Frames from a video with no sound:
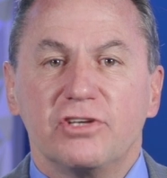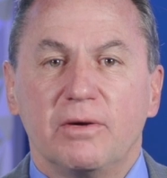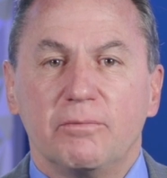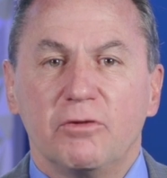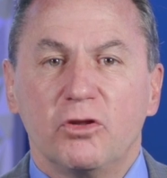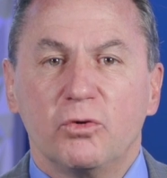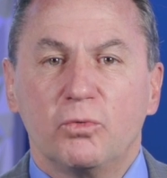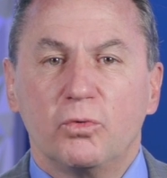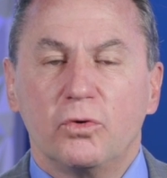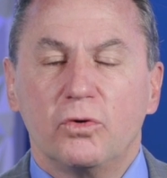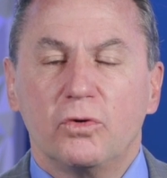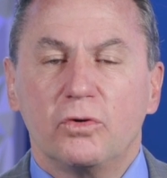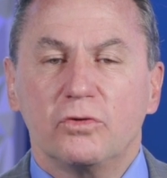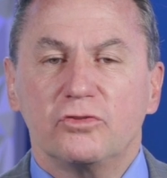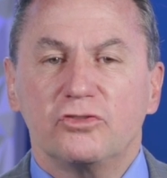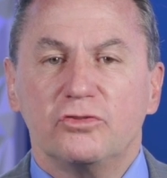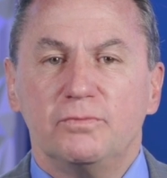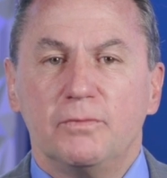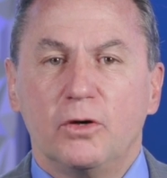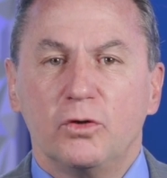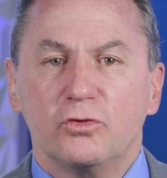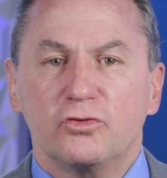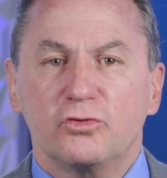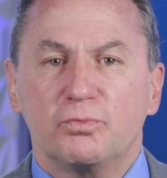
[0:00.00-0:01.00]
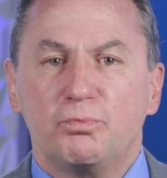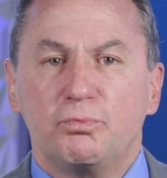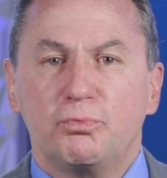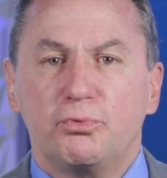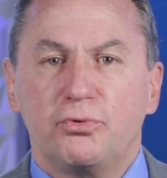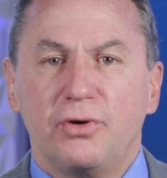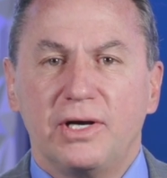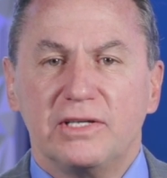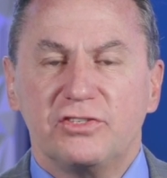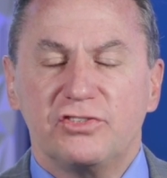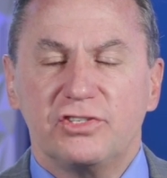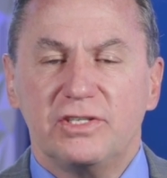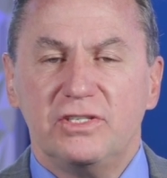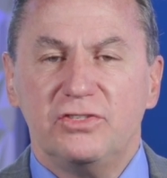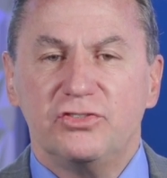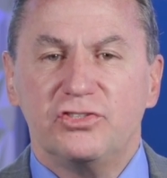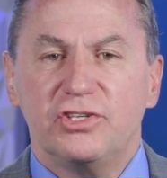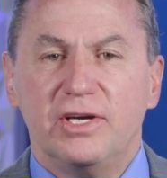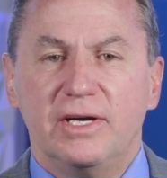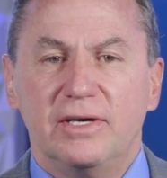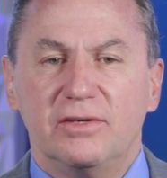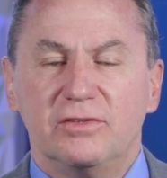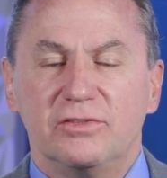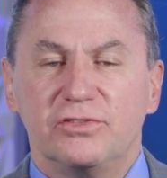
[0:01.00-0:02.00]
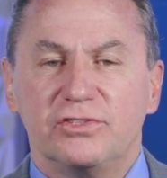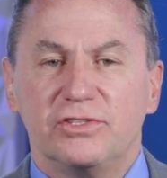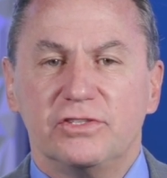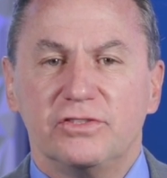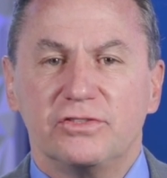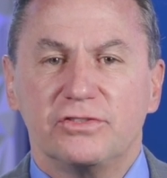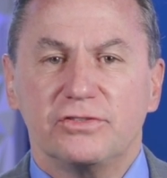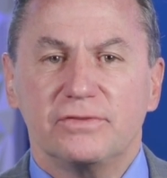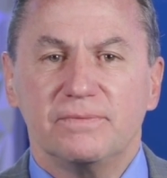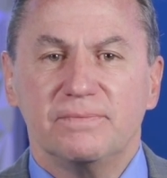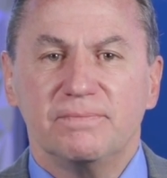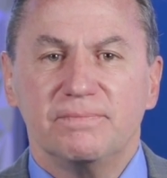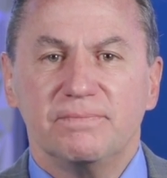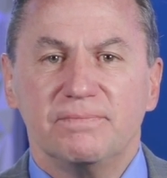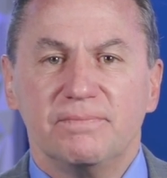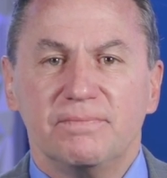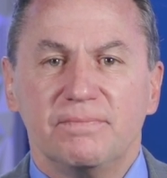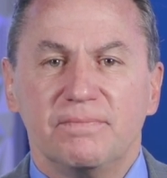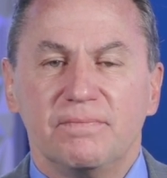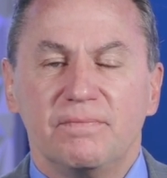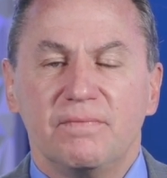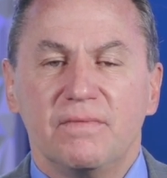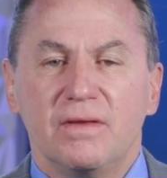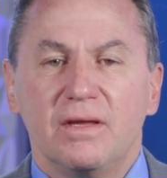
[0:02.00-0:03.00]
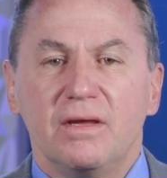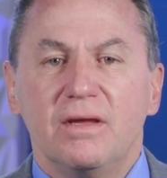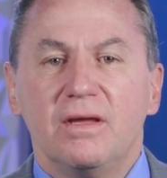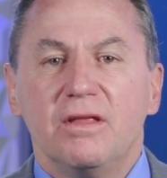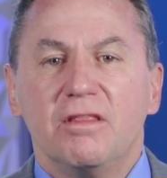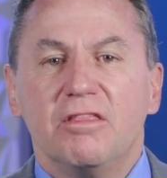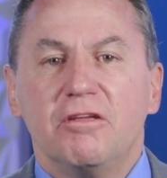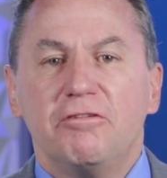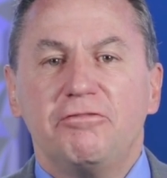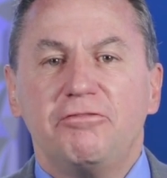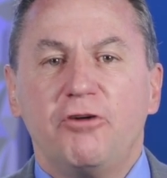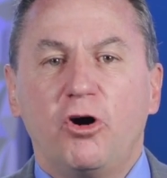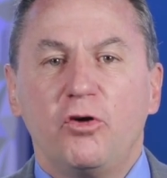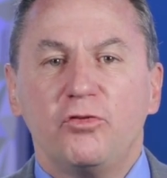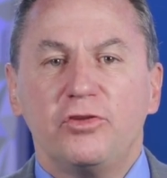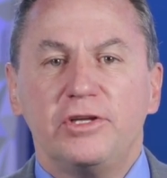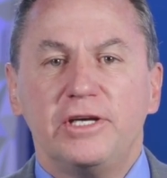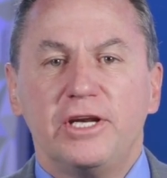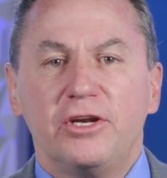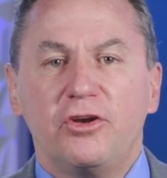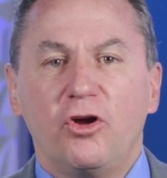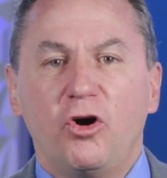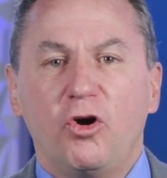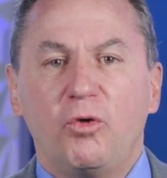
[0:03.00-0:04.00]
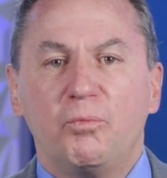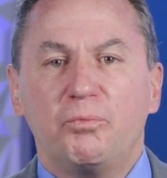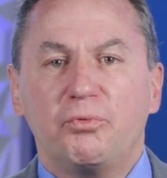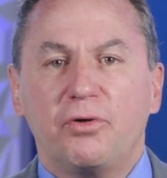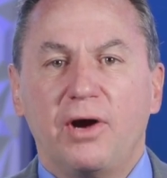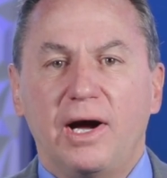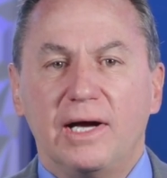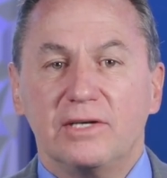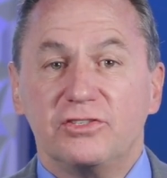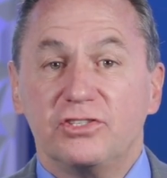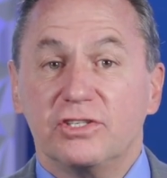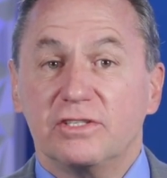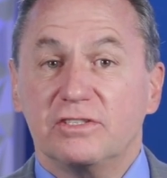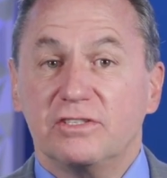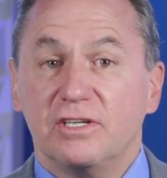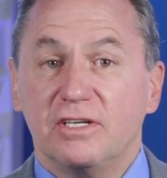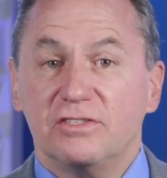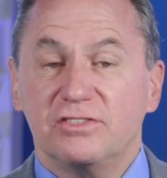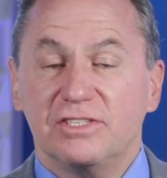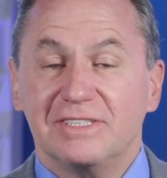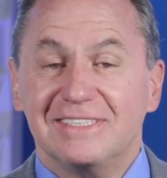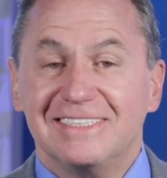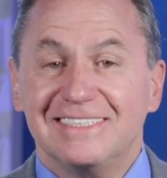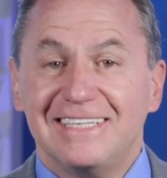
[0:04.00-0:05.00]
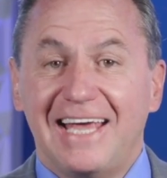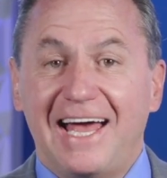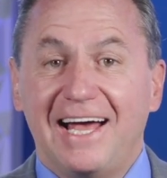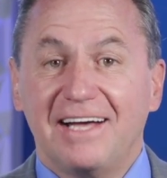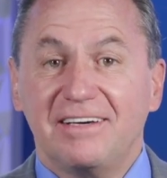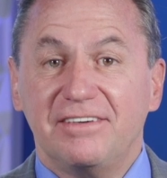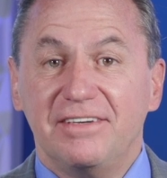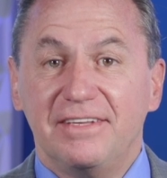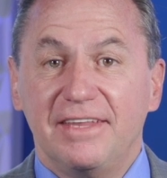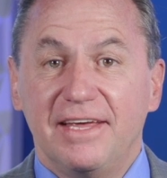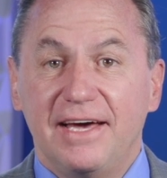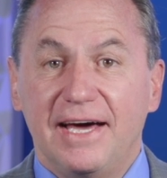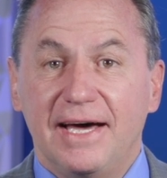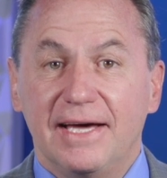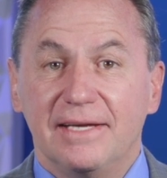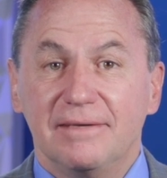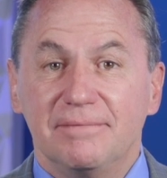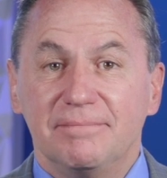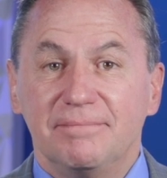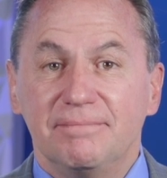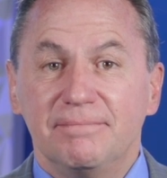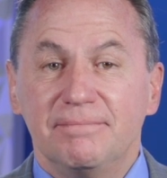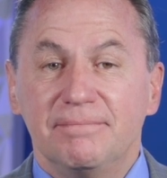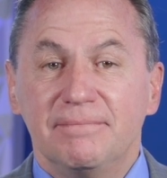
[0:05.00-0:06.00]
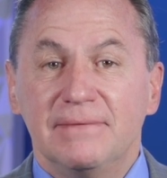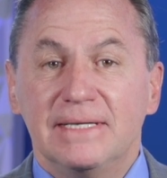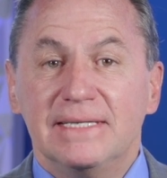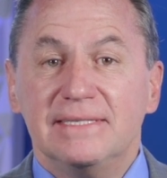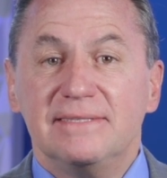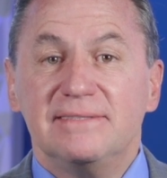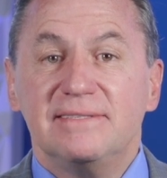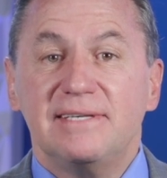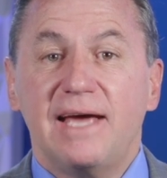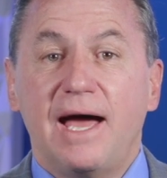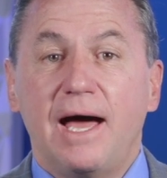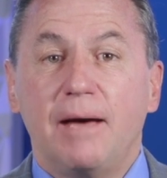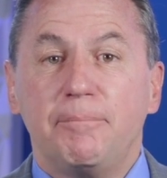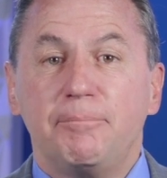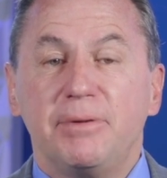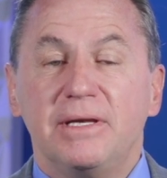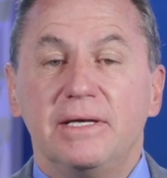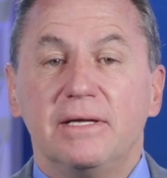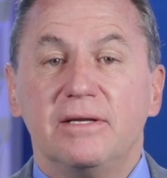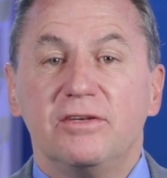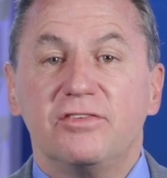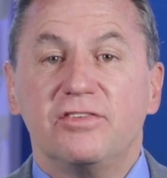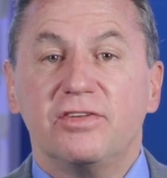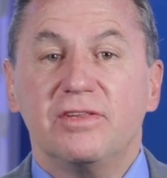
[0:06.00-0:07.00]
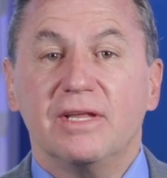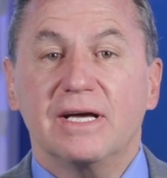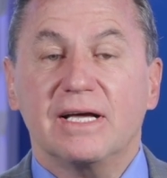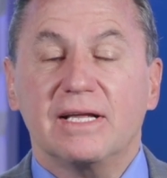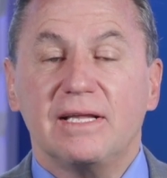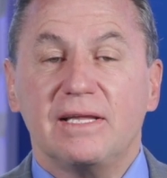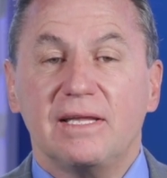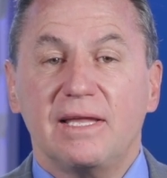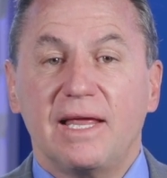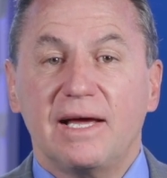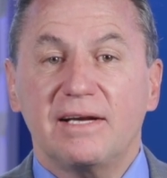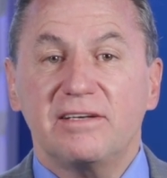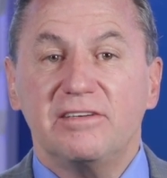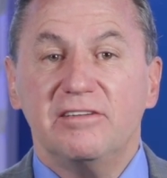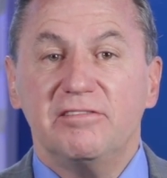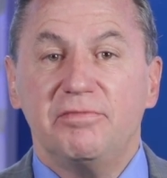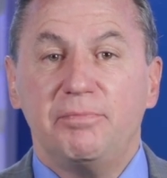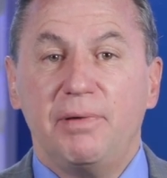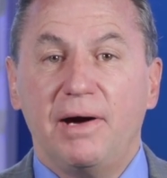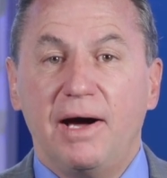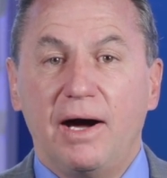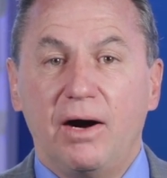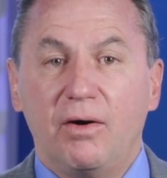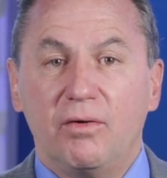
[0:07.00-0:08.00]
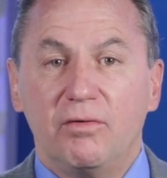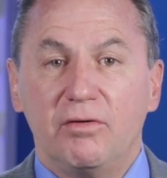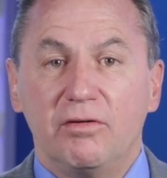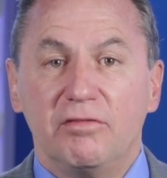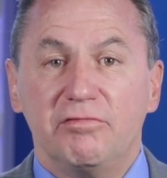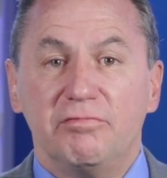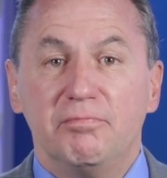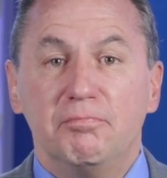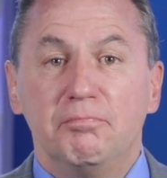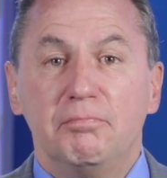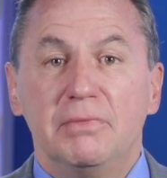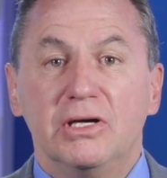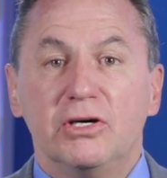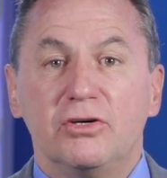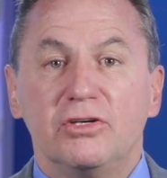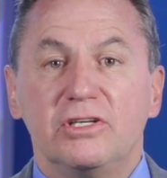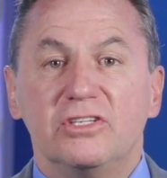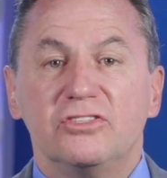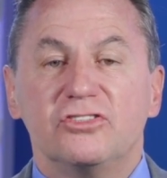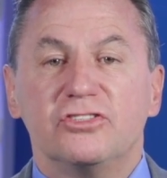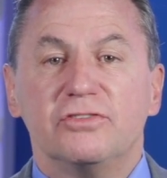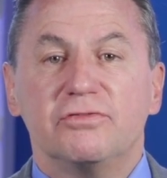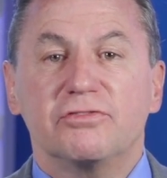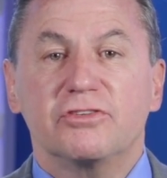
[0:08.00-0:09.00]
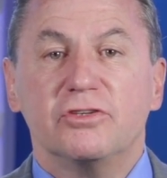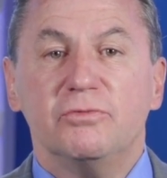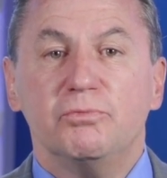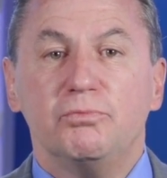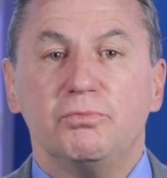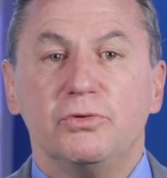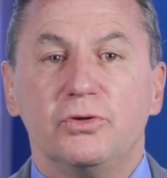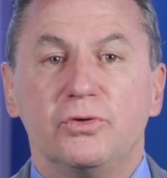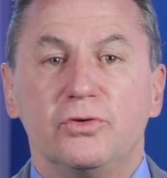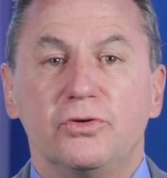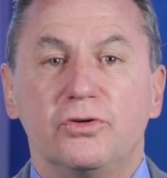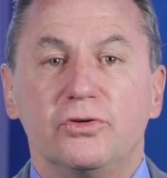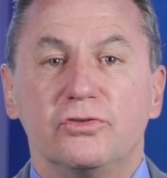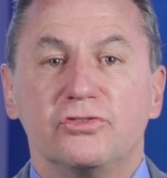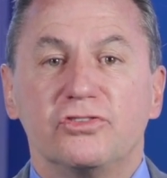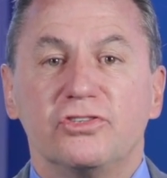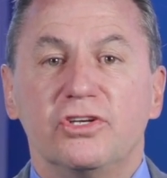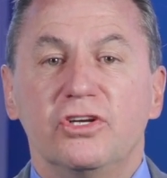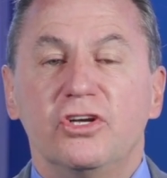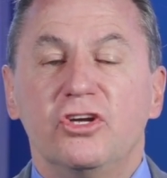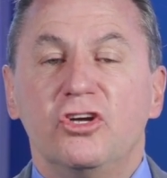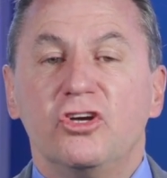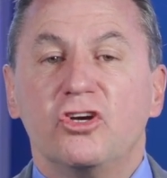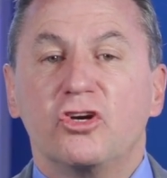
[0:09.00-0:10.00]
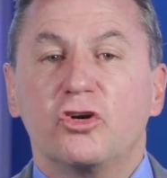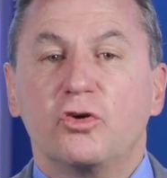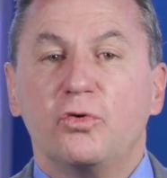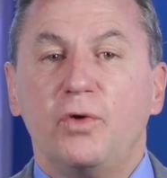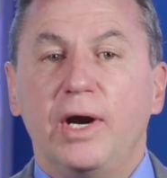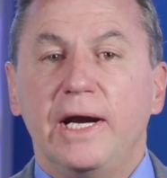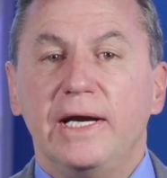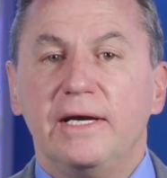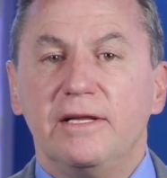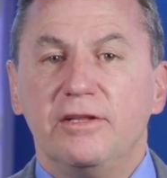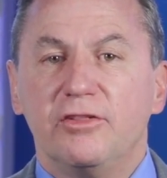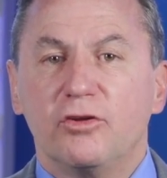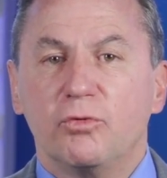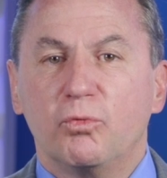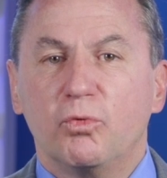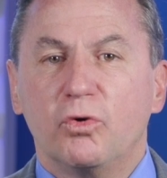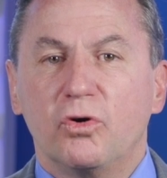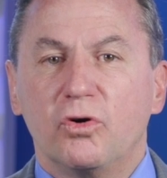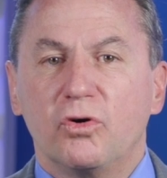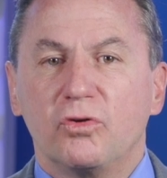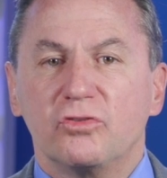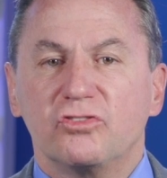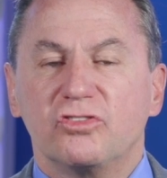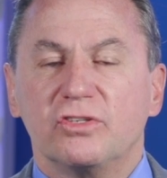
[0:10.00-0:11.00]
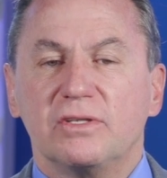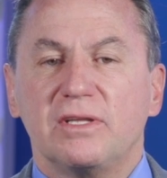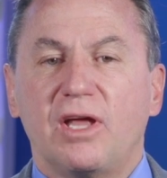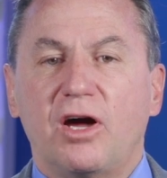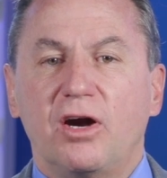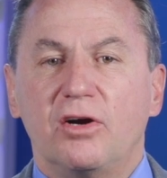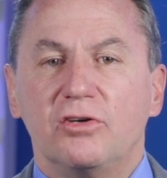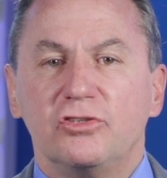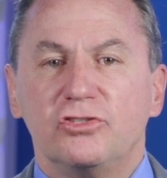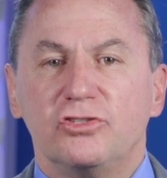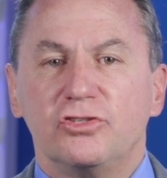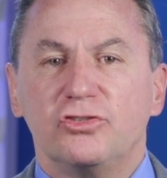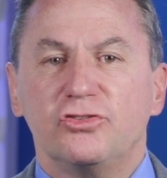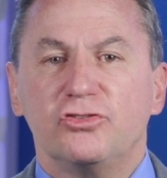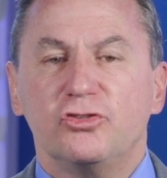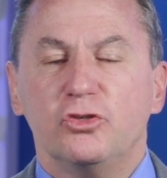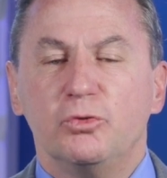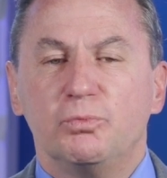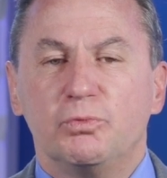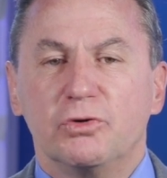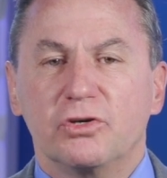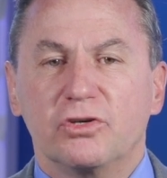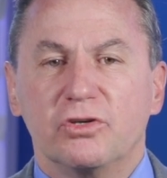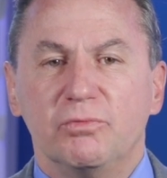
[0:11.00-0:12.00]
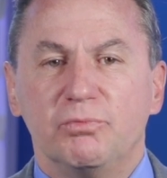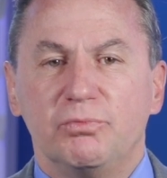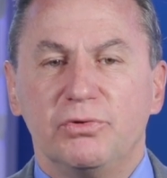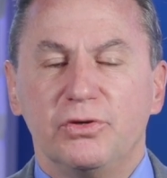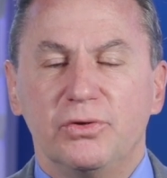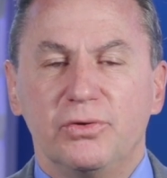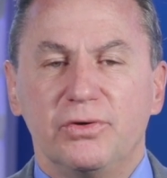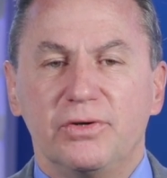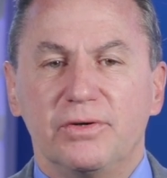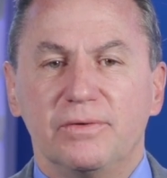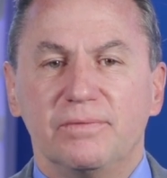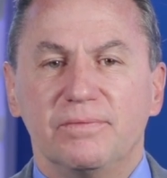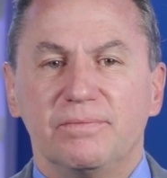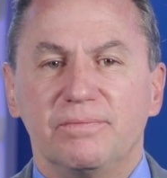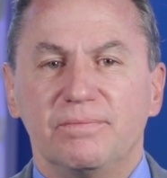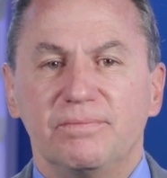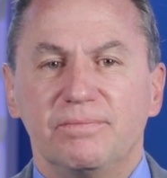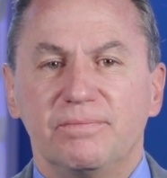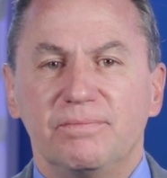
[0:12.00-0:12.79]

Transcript: some of the world's most pressing challenges. The Folding at Home project does exactly that, tapping into the collective power of millions of computers, creating the world's largest supercomputer.